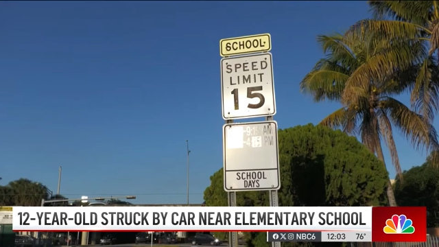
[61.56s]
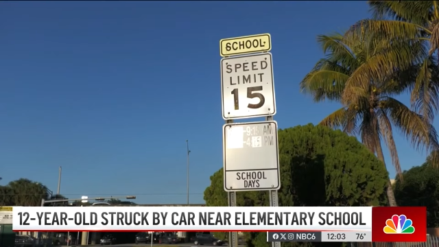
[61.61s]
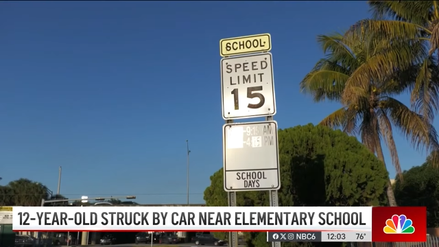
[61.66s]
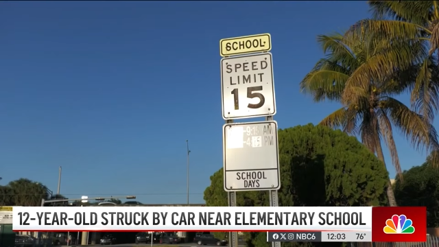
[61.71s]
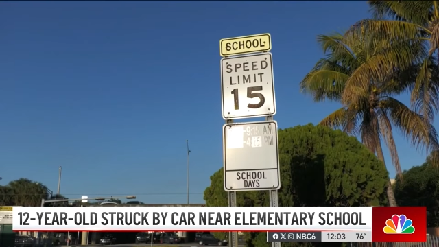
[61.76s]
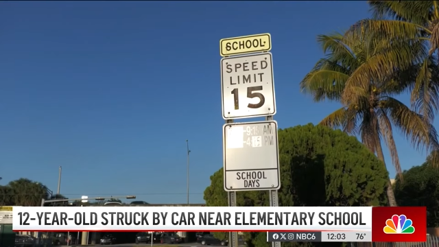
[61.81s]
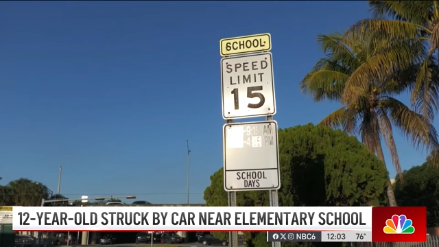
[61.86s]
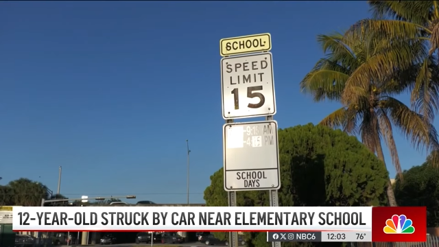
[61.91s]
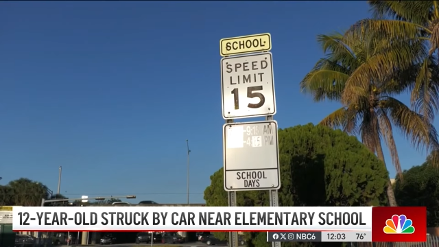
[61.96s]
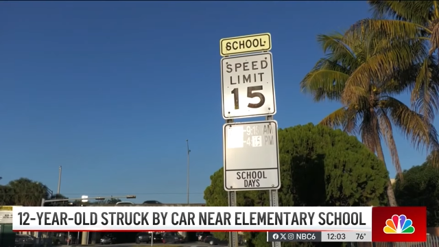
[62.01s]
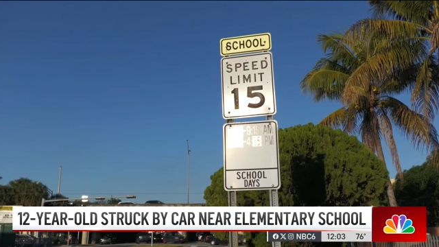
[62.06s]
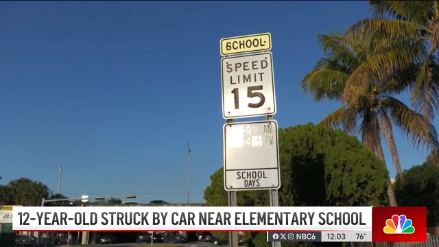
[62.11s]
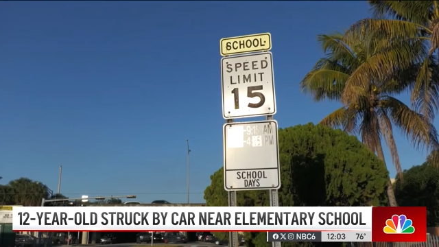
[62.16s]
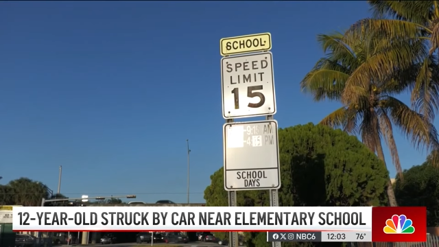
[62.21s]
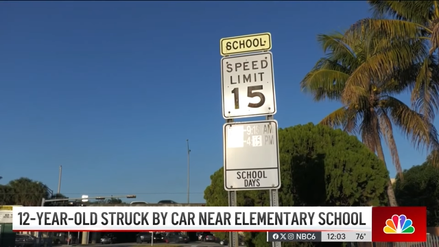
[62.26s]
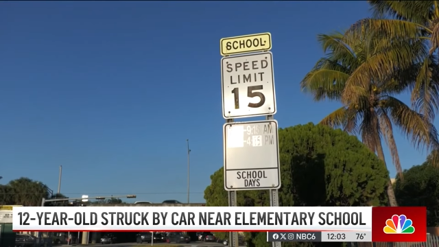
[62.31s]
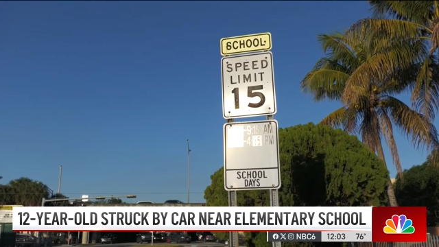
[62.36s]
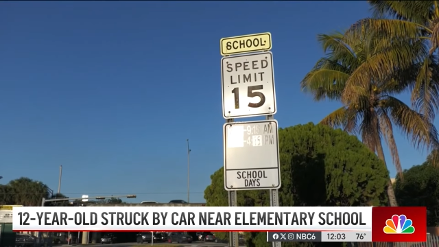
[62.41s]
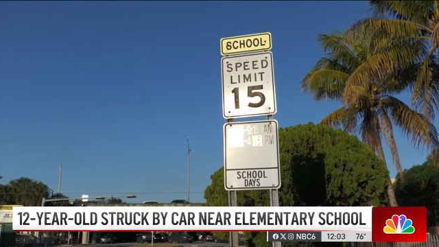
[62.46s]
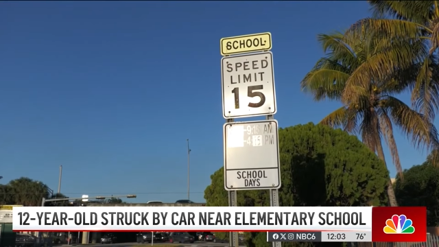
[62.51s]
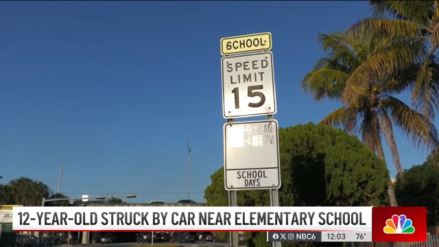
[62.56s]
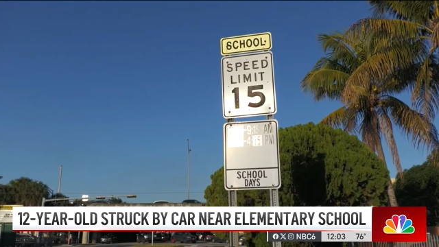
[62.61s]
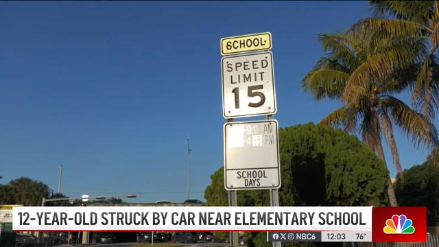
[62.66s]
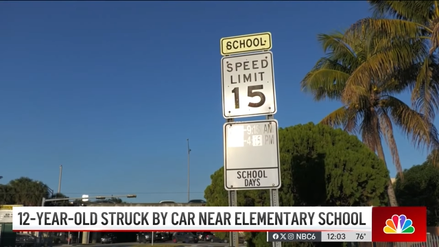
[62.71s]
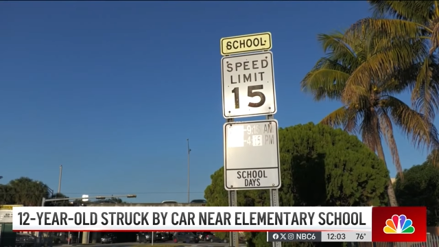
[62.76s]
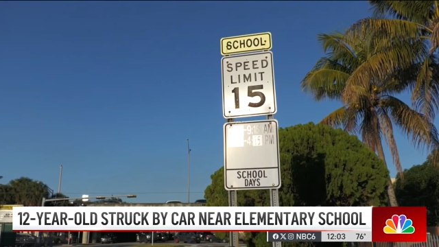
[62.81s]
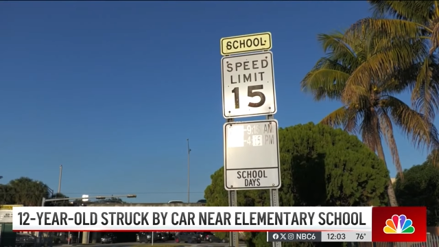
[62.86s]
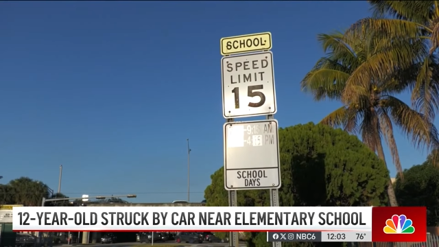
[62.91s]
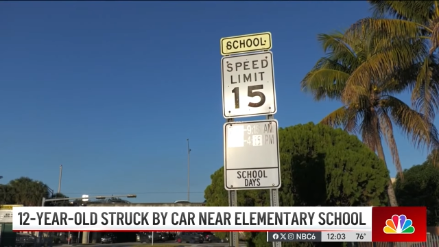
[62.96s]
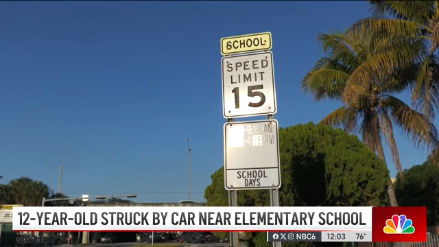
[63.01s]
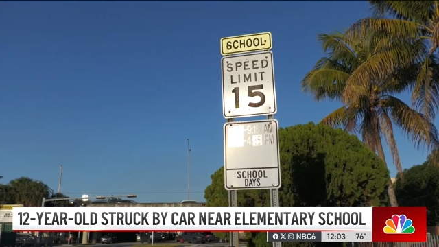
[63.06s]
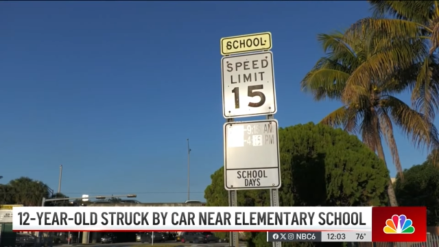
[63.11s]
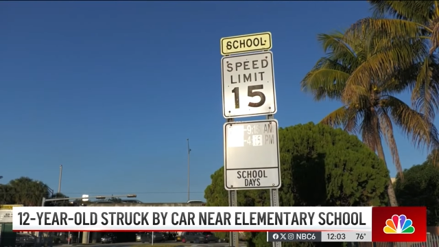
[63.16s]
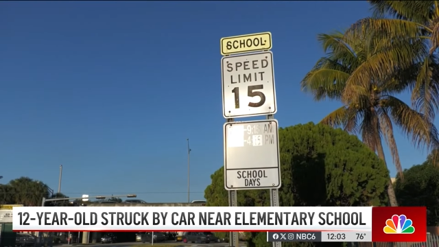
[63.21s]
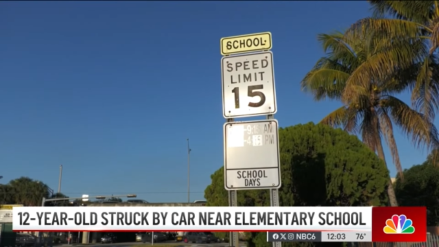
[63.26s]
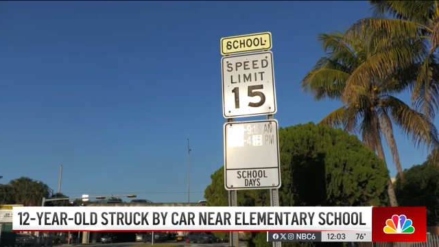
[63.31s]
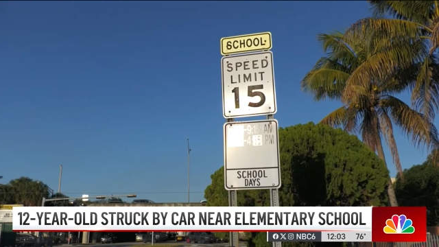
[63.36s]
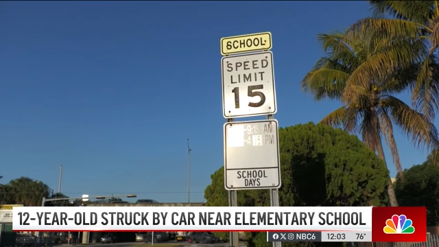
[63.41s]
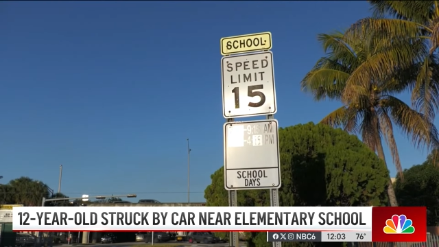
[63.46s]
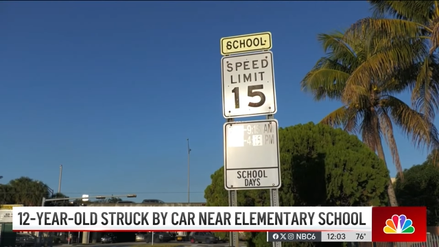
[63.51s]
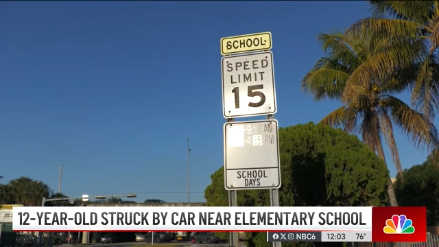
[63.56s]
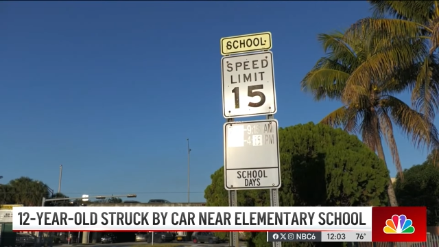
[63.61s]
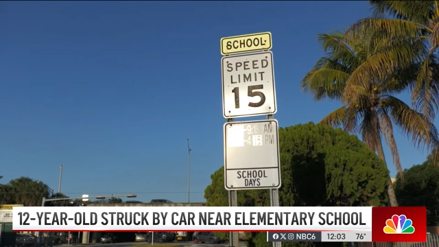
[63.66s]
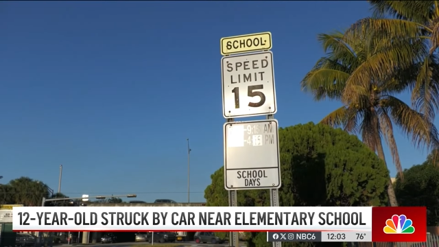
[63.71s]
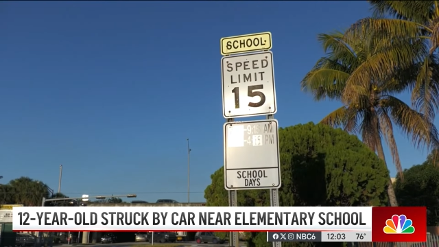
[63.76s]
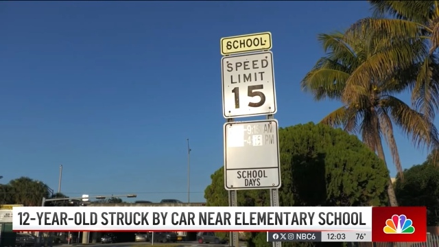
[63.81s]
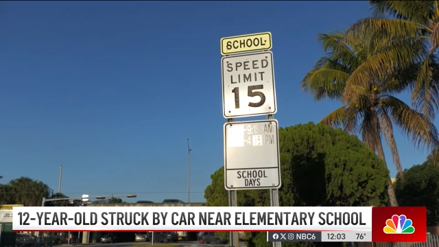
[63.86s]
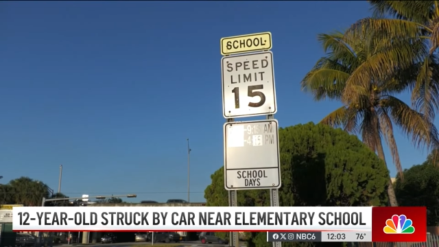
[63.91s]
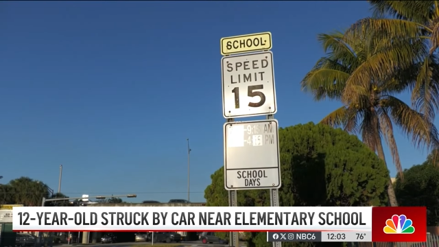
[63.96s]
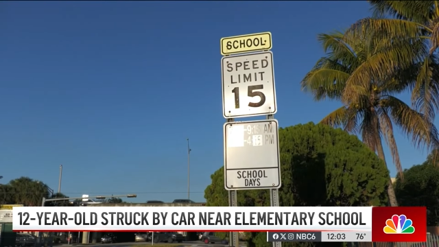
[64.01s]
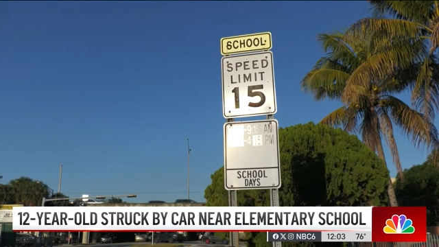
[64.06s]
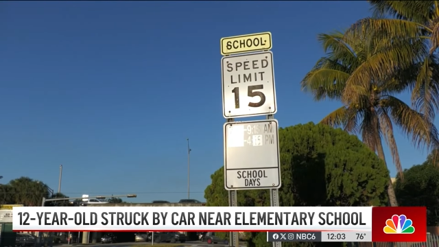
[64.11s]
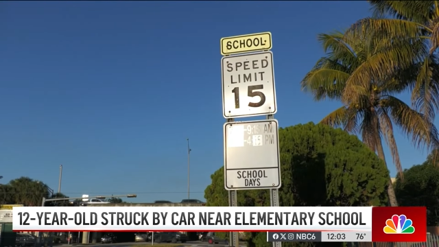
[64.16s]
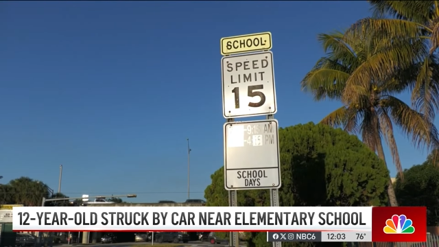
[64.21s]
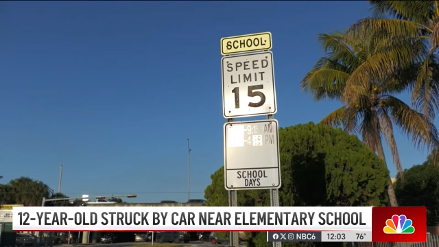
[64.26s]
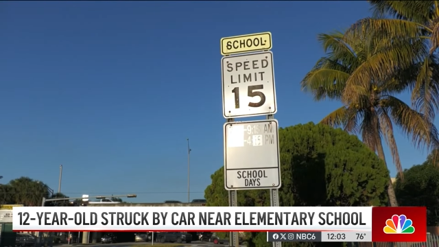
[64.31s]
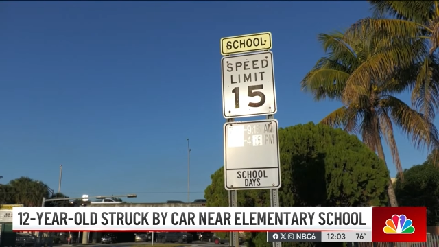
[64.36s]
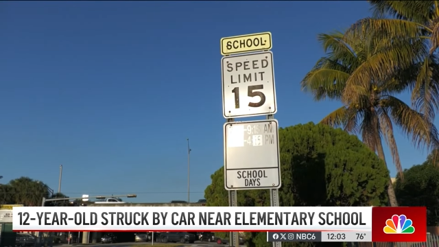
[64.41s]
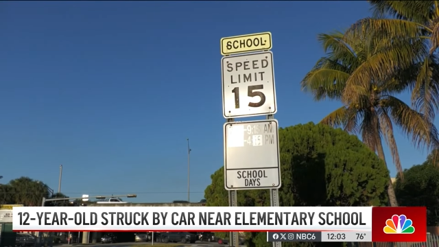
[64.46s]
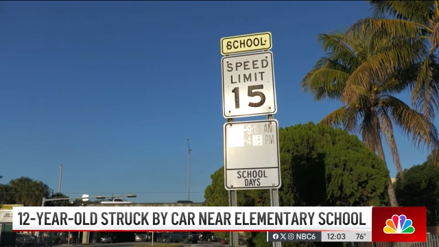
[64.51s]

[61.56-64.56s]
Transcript: (no speaker visible)